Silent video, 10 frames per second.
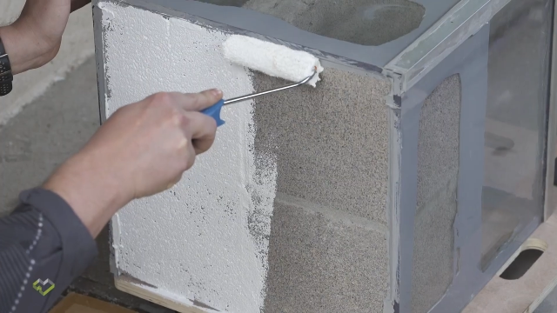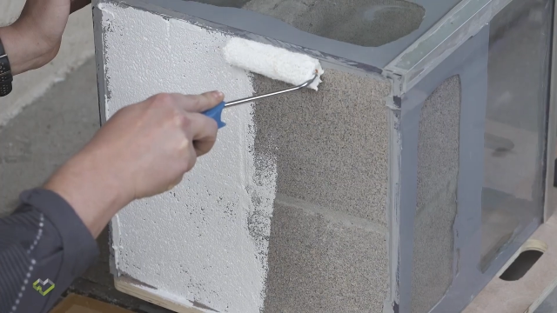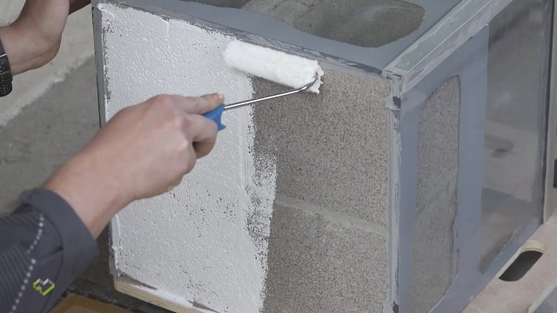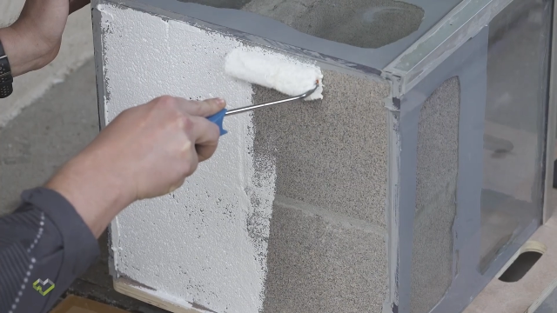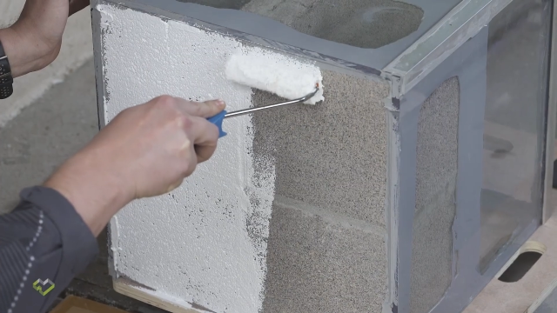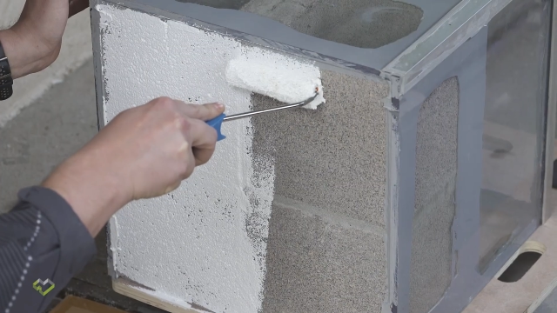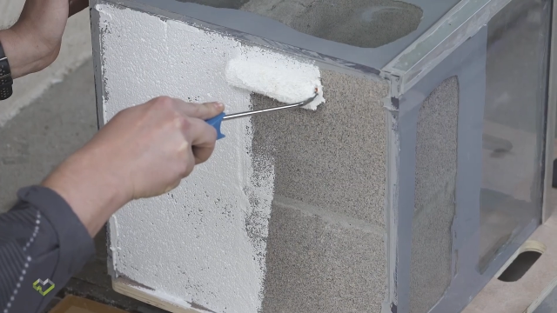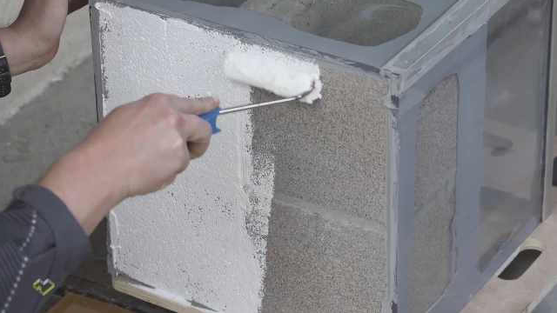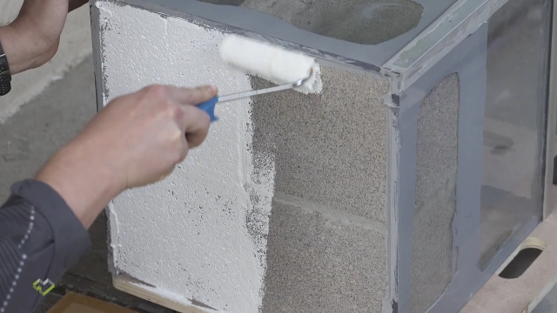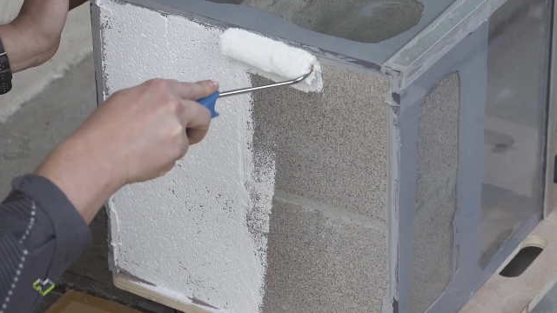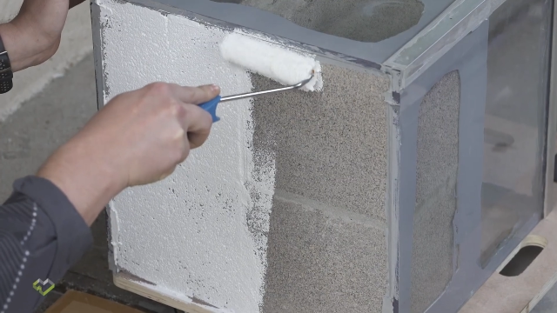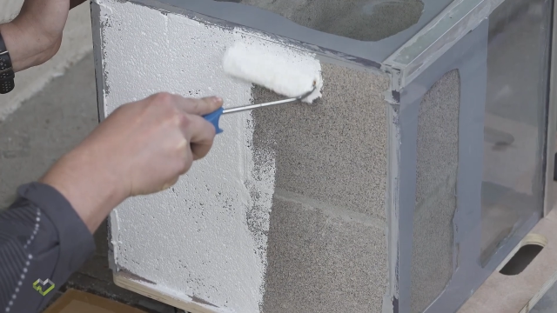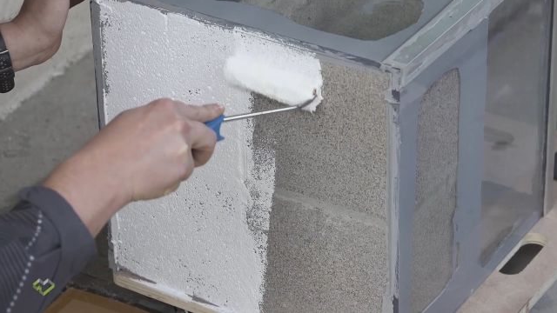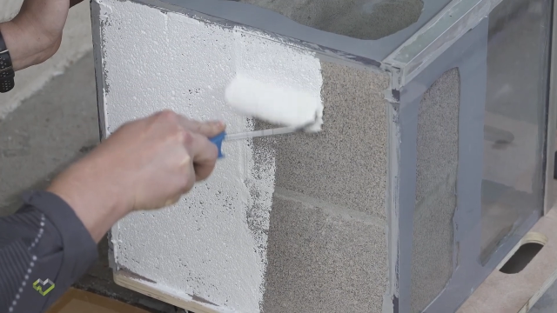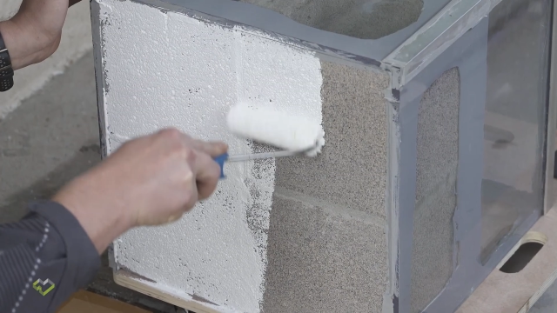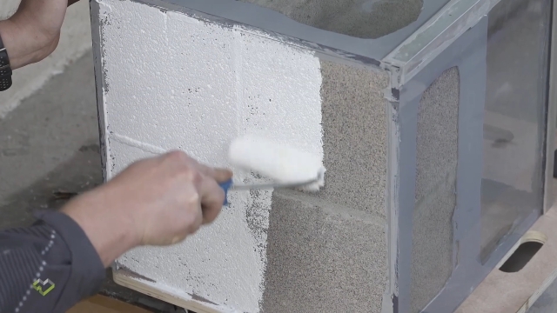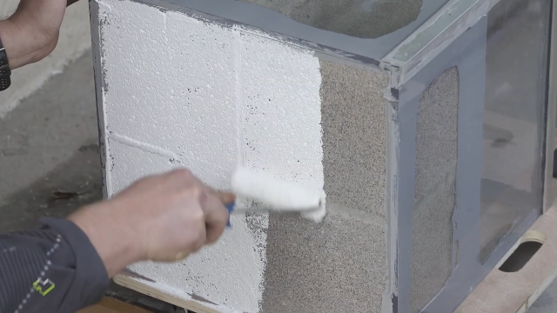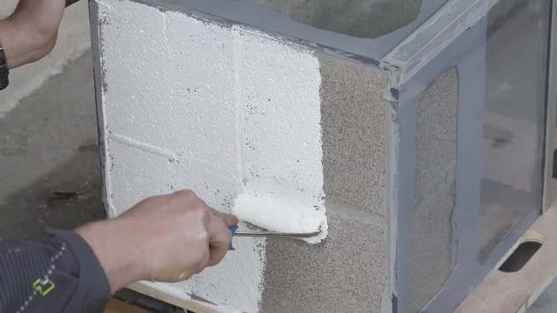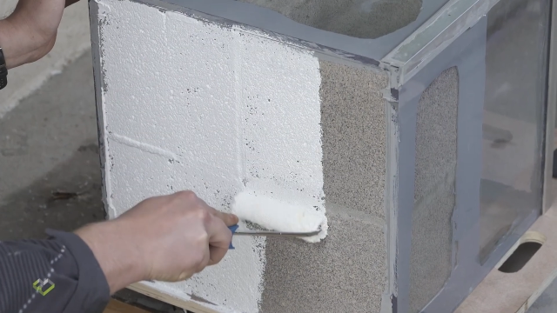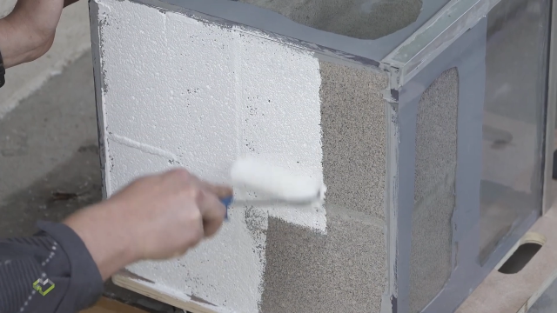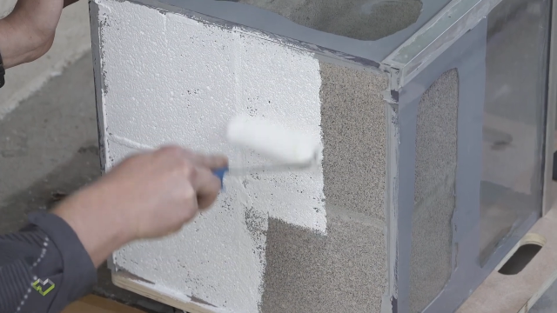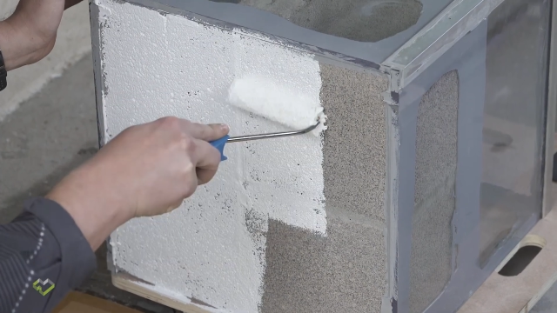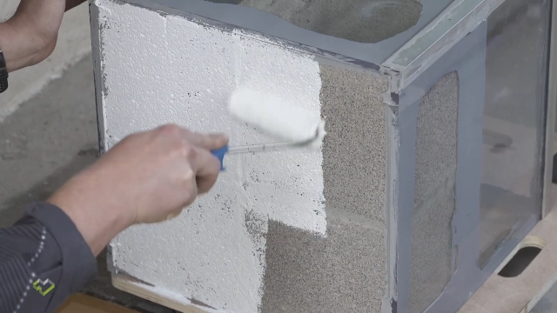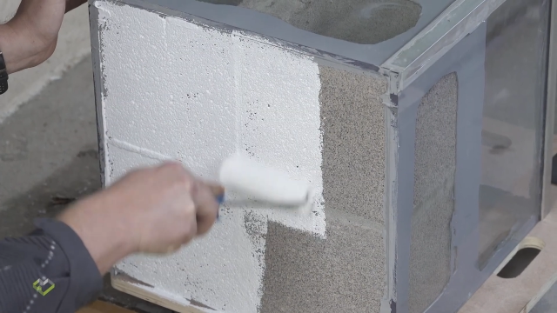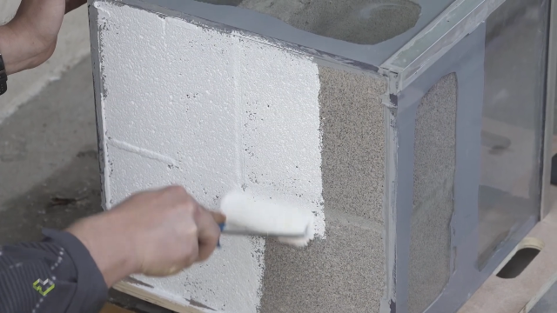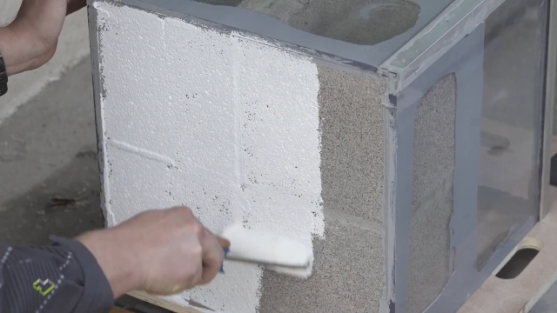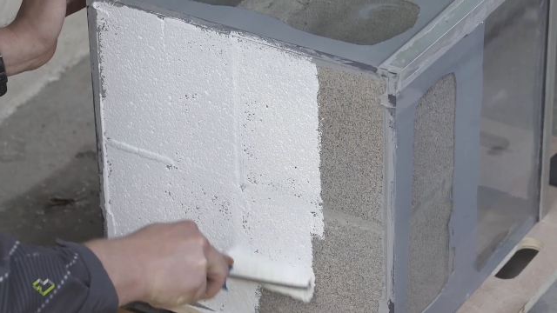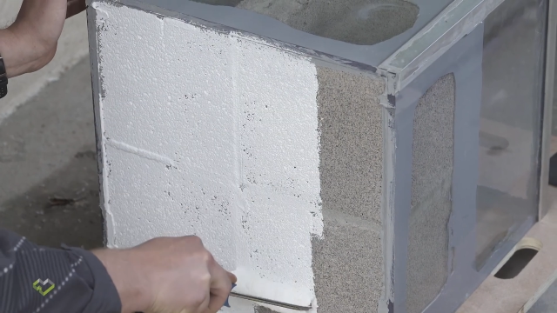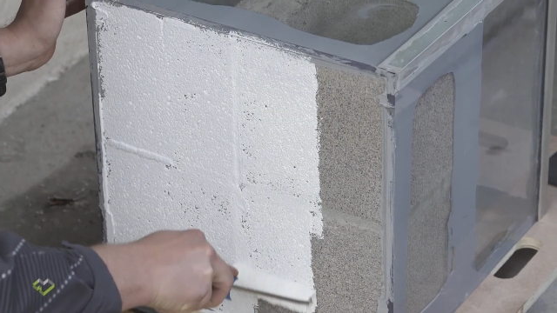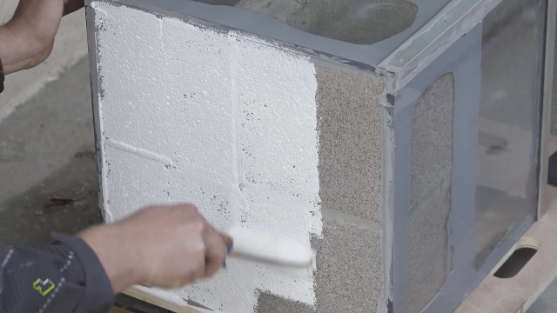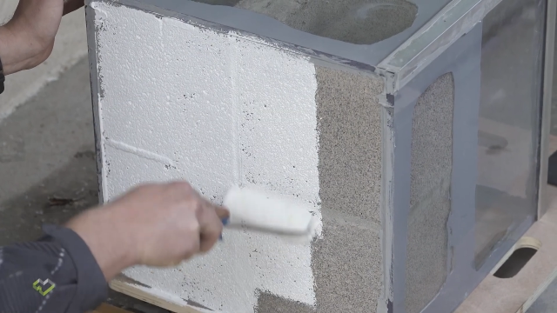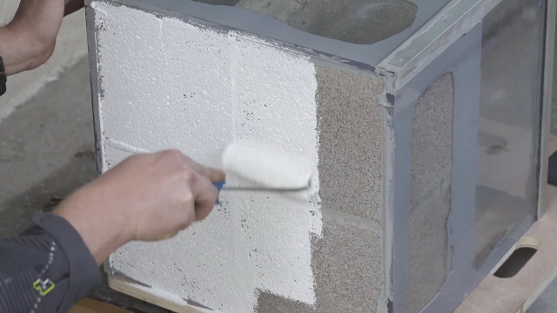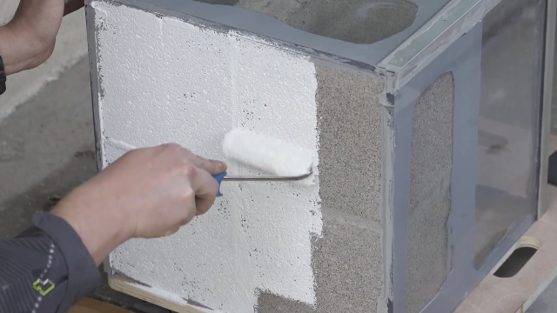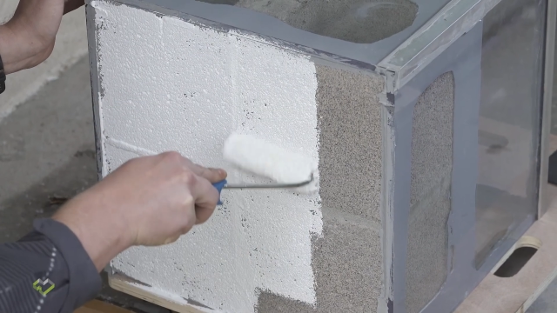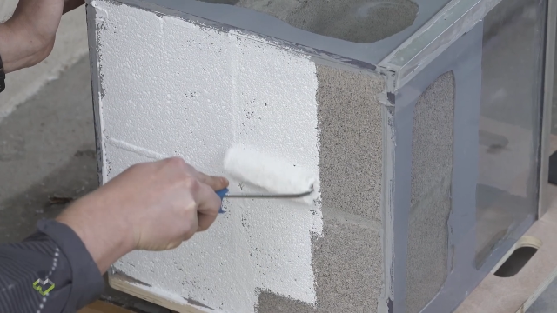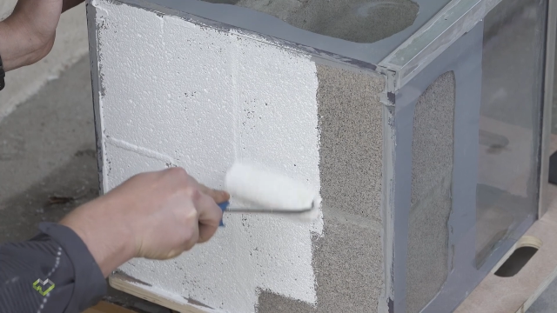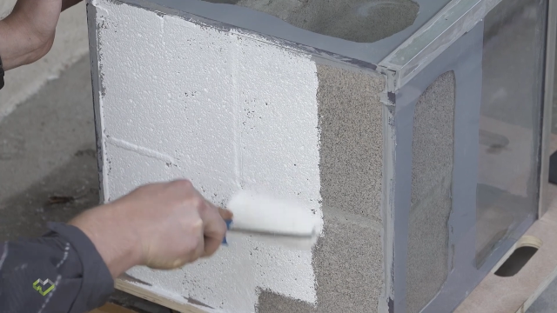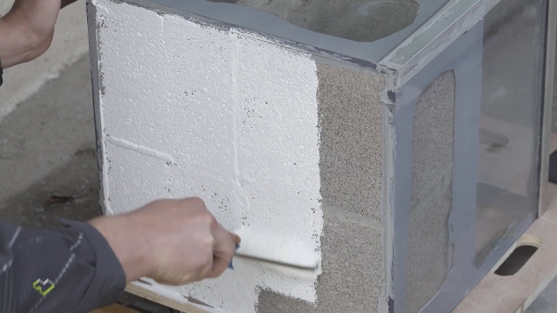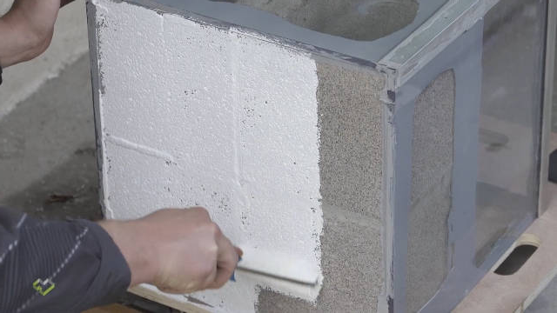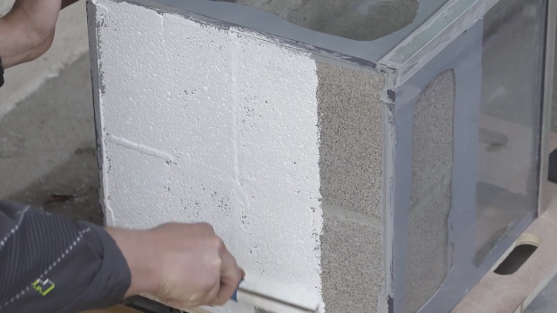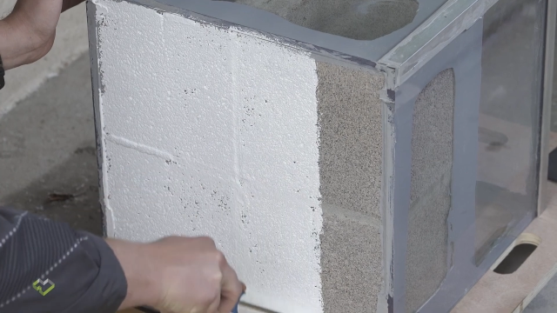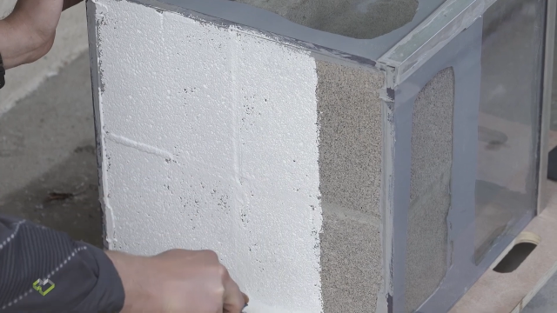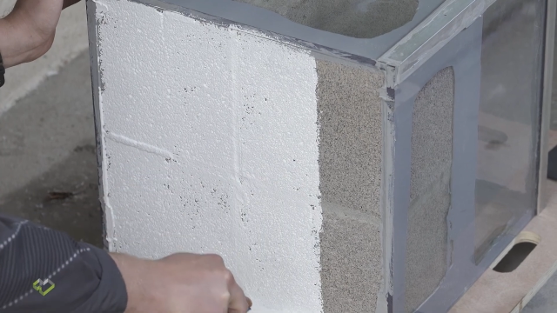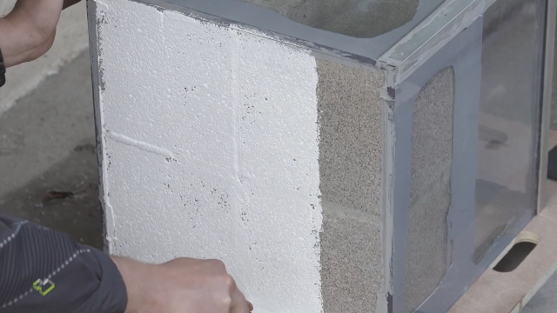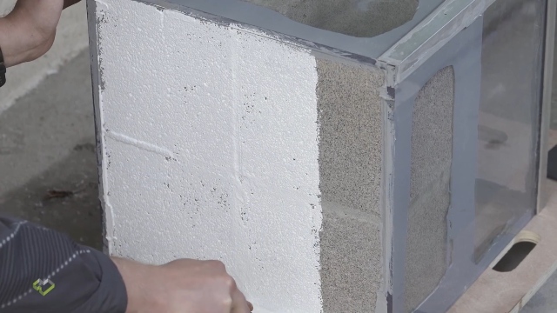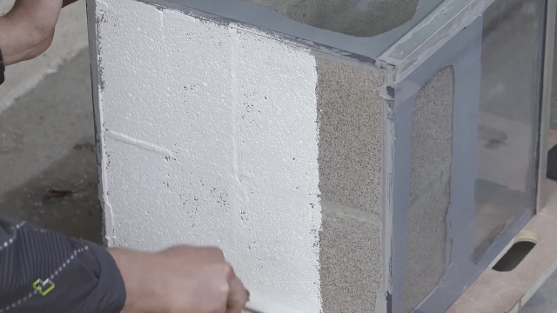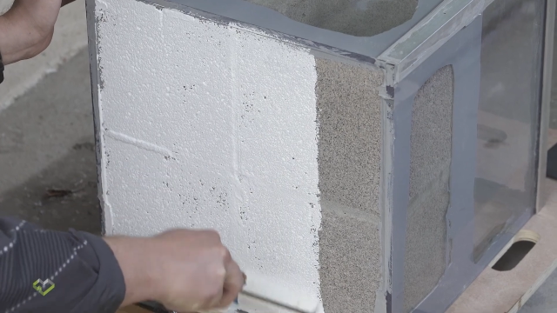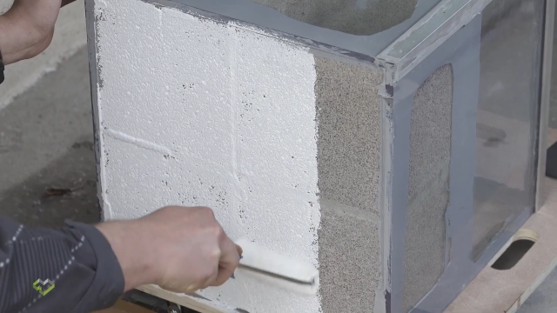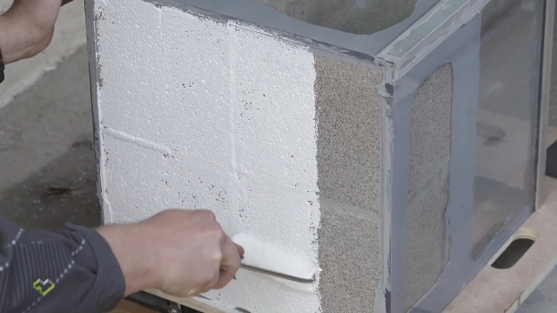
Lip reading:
Nobody's mouth can be seen.